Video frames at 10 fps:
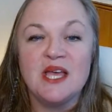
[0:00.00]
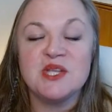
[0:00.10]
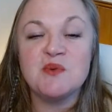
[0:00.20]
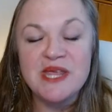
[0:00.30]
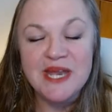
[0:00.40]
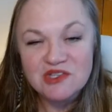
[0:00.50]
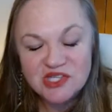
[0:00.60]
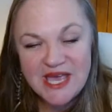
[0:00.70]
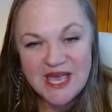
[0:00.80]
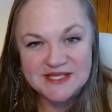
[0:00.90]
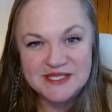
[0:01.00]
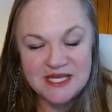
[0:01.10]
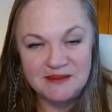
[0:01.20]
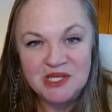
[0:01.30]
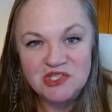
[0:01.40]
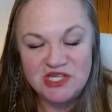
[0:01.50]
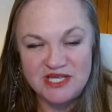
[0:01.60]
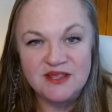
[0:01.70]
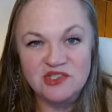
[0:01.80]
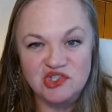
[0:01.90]
So it actually has an image
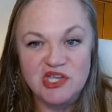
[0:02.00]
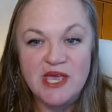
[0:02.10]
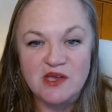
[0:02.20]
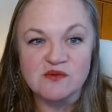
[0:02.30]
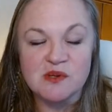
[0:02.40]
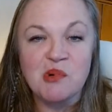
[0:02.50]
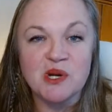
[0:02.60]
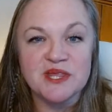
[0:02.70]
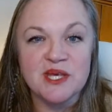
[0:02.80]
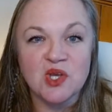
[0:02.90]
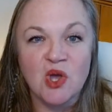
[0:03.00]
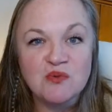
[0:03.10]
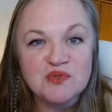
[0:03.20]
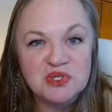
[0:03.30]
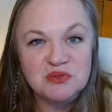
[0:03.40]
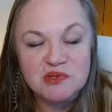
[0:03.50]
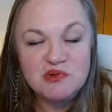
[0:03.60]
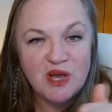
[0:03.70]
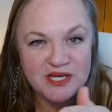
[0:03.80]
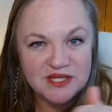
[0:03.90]
in the GAO report that goes
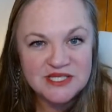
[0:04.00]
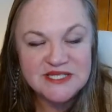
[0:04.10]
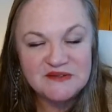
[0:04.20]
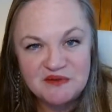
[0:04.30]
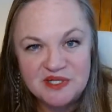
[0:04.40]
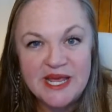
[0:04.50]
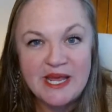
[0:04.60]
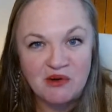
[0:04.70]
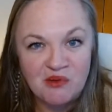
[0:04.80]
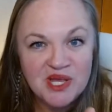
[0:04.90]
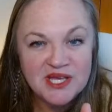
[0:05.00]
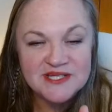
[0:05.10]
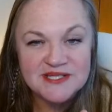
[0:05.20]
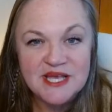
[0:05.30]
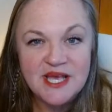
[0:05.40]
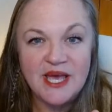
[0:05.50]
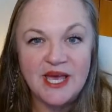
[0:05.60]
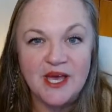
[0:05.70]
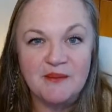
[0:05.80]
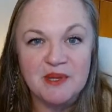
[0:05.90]
through kind of the different areas
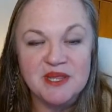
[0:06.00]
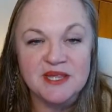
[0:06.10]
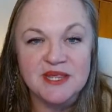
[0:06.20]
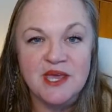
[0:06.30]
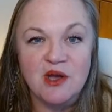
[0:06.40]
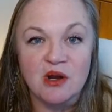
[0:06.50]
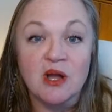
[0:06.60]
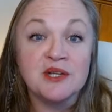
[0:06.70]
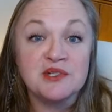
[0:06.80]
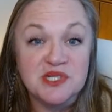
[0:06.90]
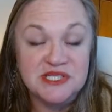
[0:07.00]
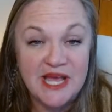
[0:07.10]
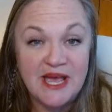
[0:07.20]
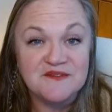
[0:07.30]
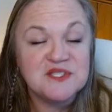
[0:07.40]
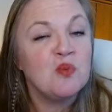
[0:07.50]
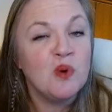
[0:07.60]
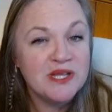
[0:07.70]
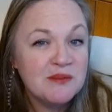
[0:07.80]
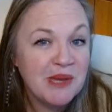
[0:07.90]
that they are understaffed. So
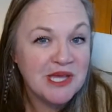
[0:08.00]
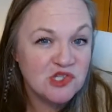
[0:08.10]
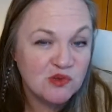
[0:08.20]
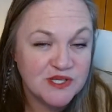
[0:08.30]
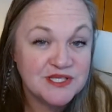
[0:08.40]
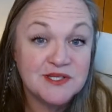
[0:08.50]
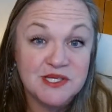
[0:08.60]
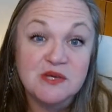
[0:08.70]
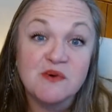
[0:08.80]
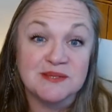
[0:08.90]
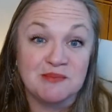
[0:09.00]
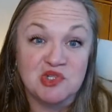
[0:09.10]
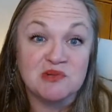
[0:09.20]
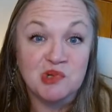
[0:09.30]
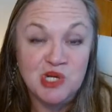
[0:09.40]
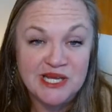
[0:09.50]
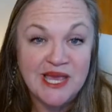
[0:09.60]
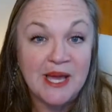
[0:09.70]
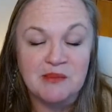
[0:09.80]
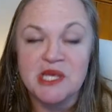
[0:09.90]
one of the major ones is the U.S. Merchant Marine
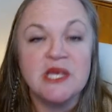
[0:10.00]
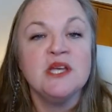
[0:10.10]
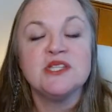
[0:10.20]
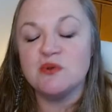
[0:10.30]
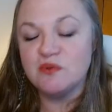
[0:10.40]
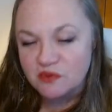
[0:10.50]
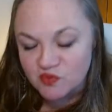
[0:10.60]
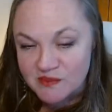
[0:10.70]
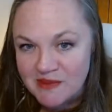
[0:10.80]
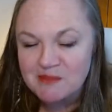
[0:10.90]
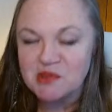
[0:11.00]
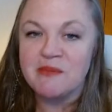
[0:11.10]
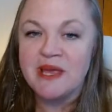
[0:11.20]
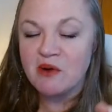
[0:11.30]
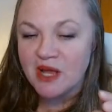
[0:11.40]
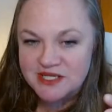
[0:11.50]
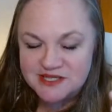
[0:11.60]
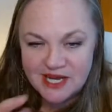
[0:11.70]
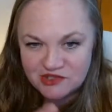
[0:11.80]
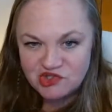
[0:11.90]
Academy. So remember, MARAD
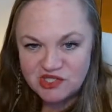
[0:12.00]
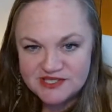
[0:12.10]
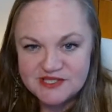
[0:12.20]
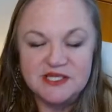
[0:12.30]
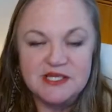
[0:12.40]
is not just